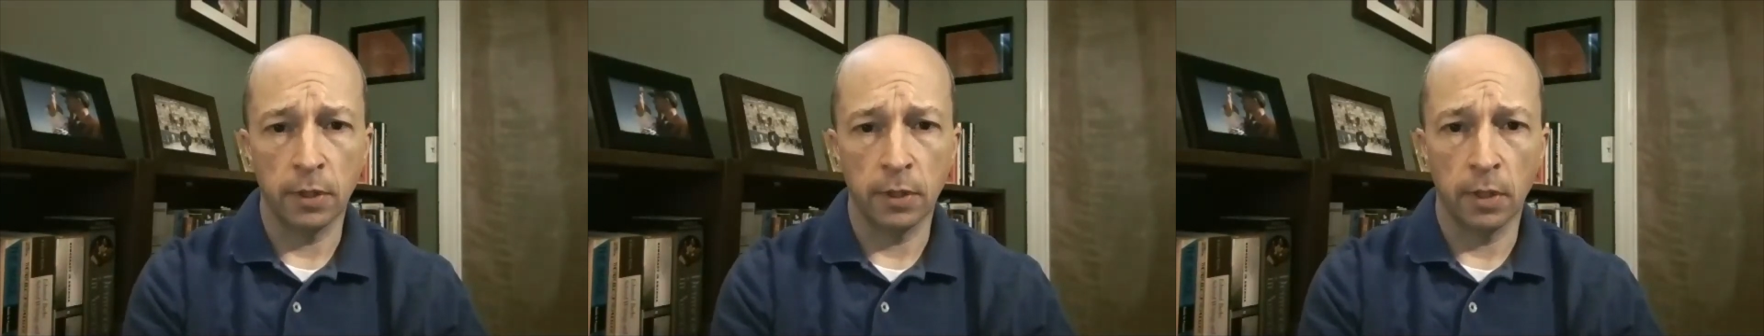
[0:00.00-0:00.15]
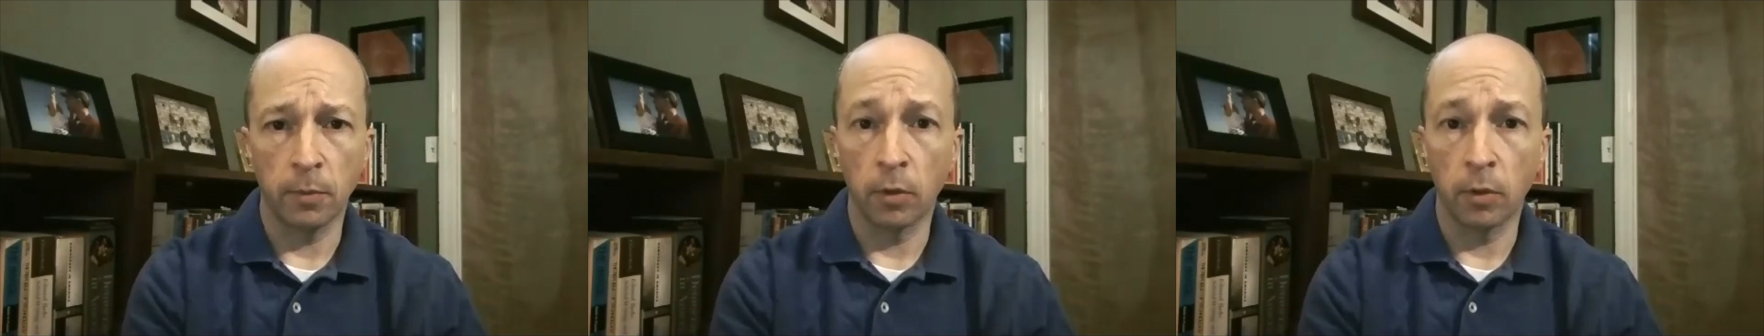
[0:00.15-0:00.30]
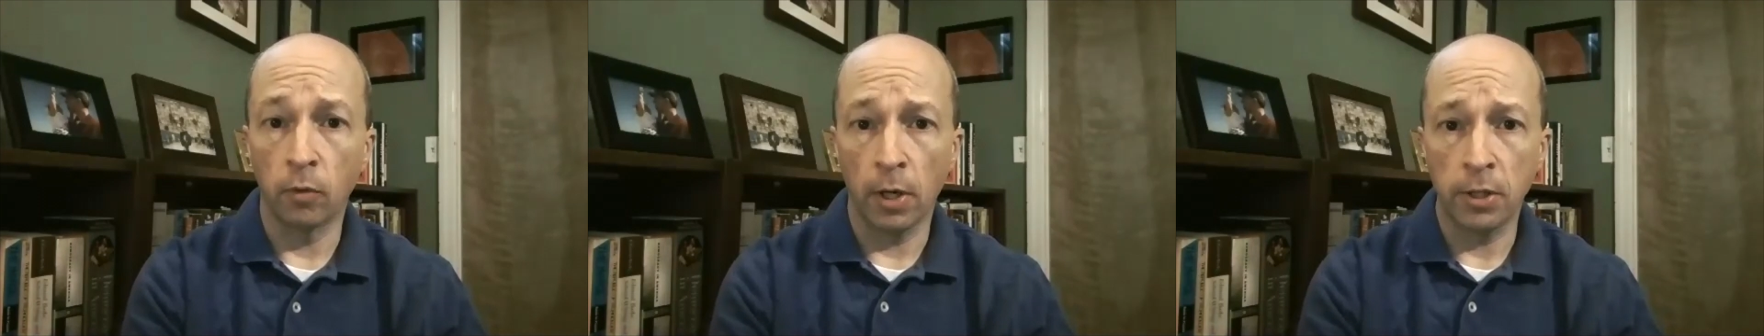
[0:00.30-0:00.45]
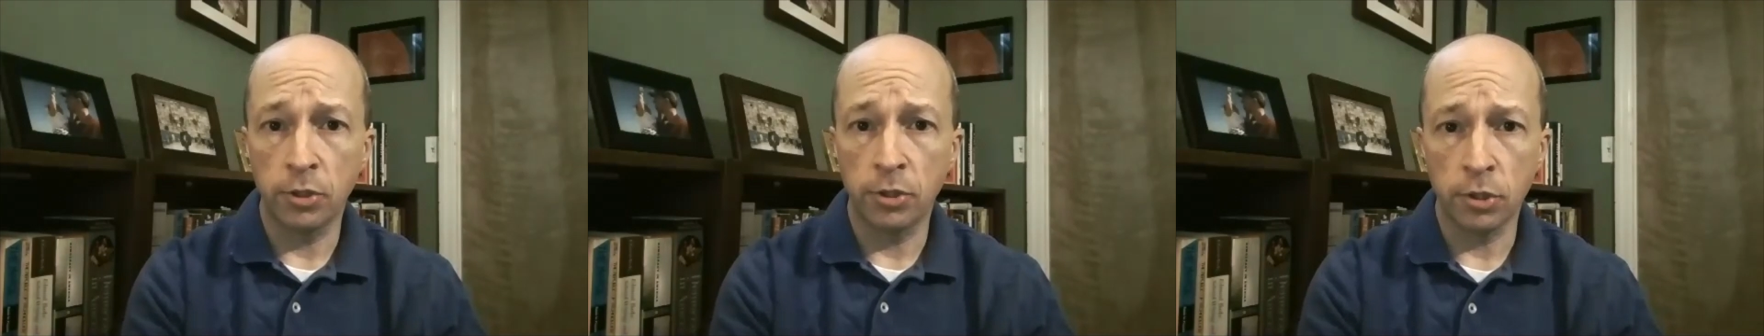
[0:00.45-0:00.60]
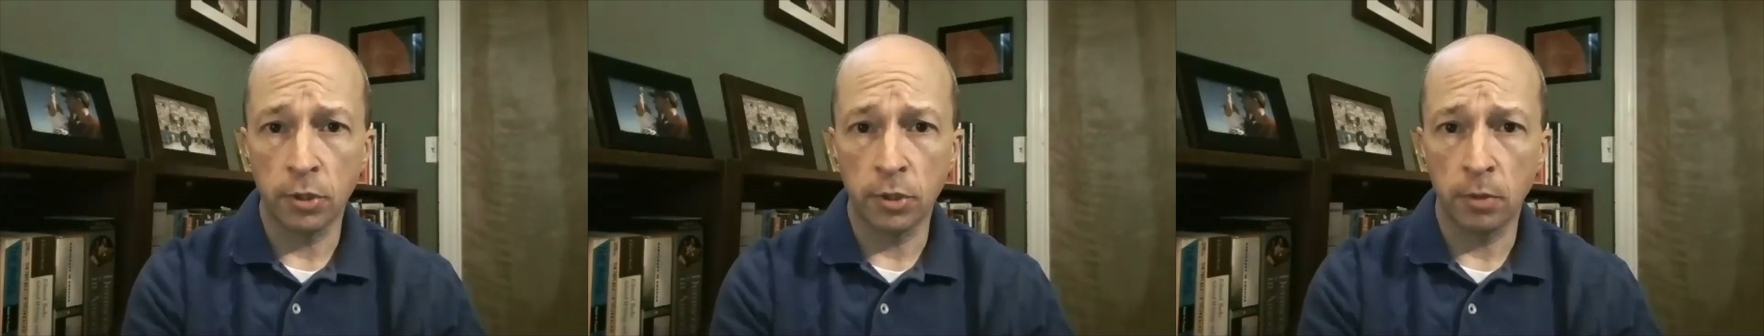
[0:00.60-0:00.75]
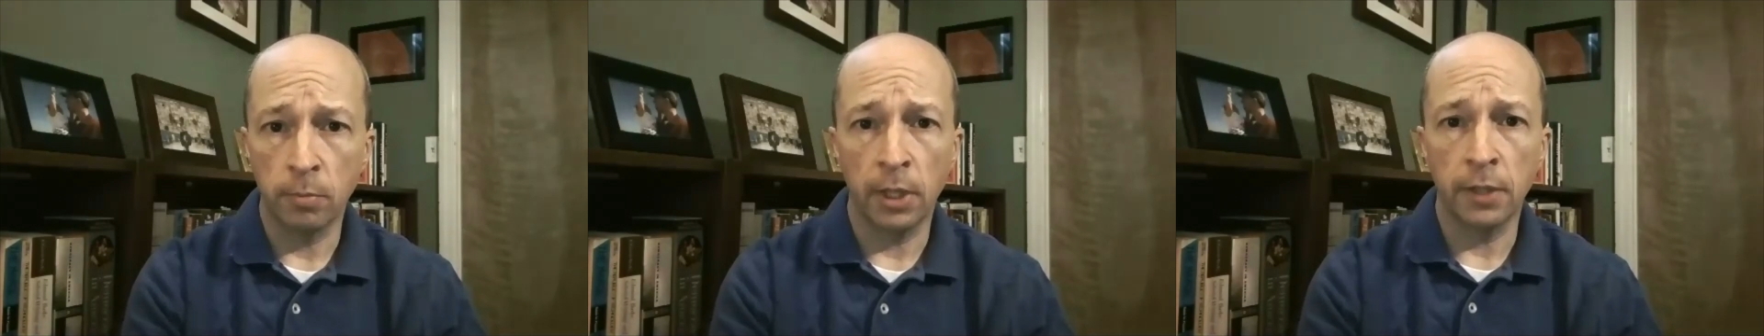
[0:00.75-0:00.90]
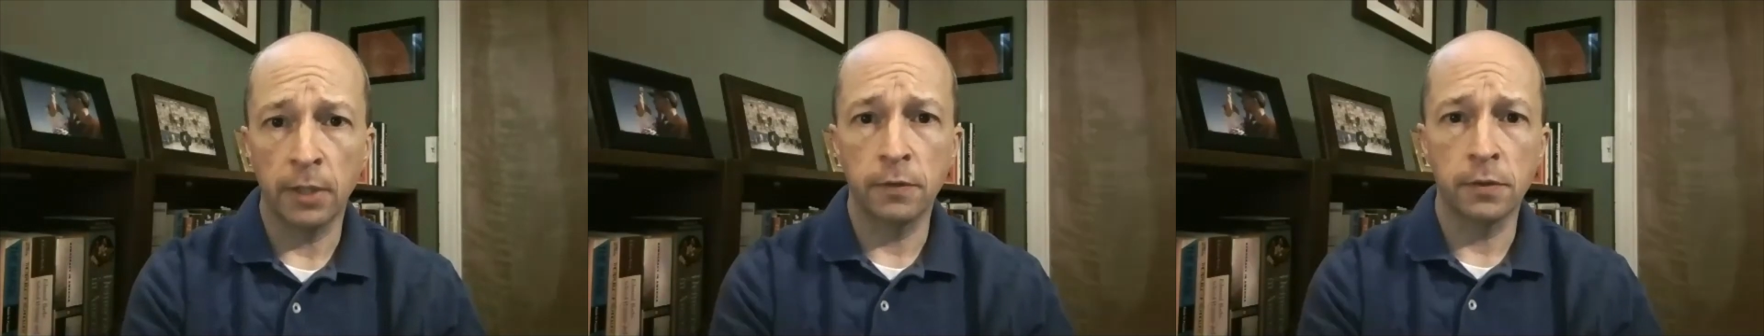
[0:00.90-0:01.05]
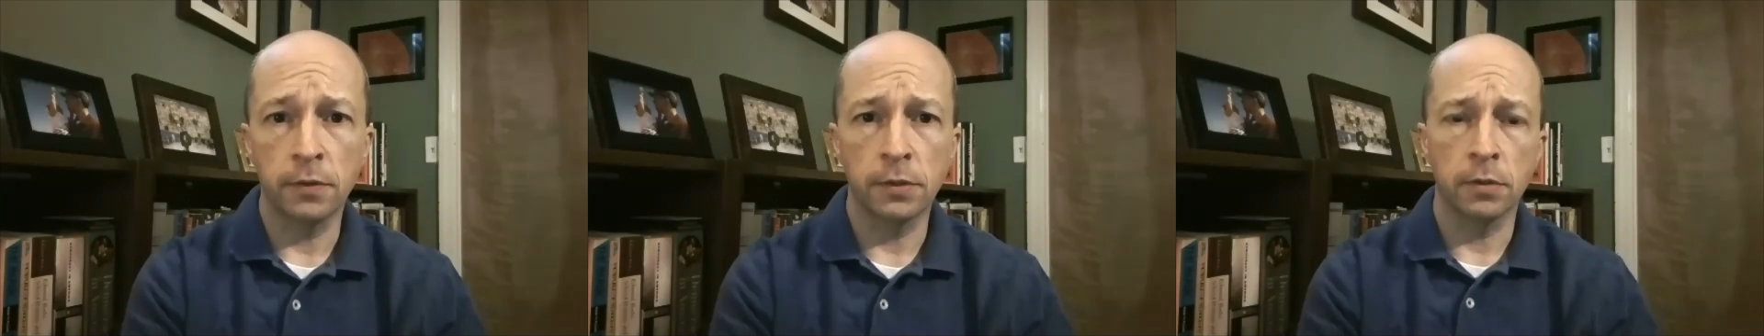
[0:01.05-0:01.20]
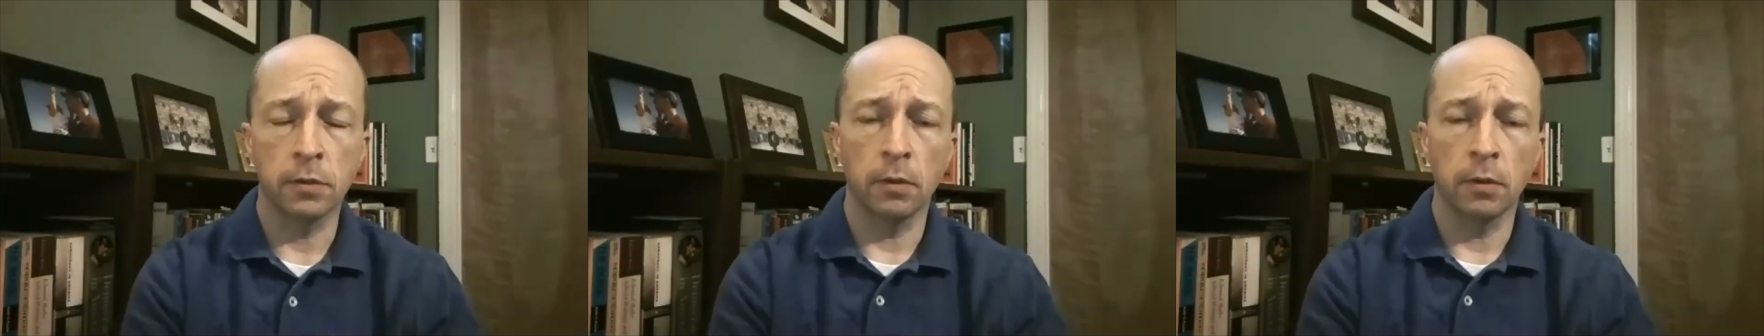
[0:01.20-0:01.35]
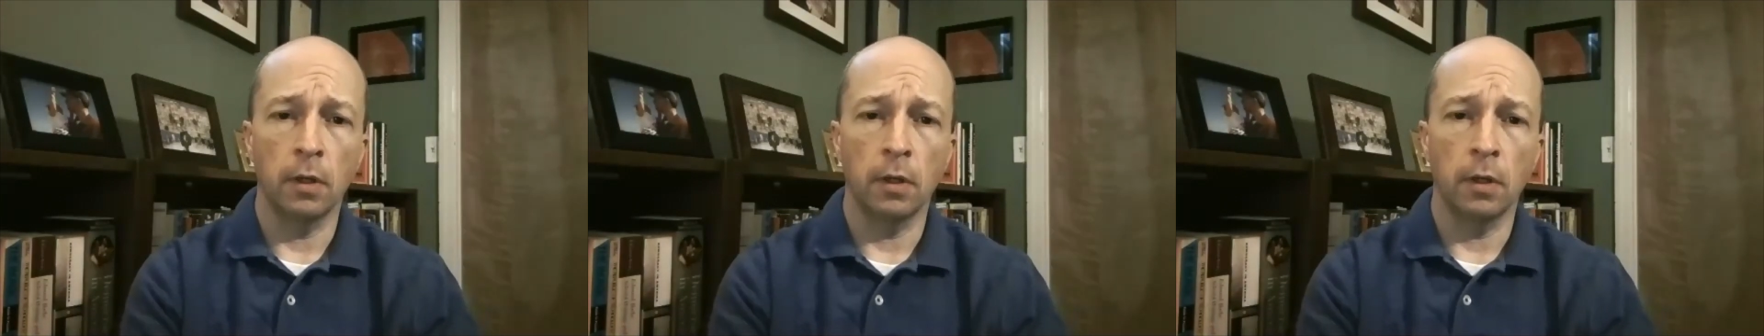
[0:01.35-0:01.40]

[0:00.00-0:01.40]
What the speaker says: the immigration debates,